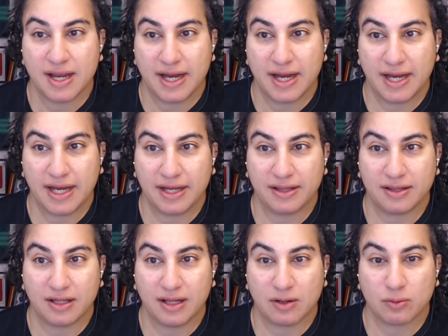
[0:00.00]

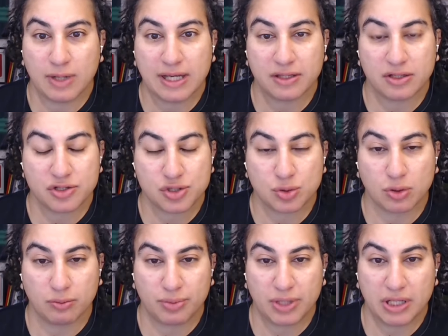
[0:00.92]
in a rather
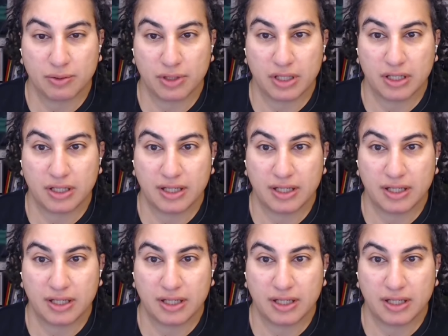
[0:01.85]
short period.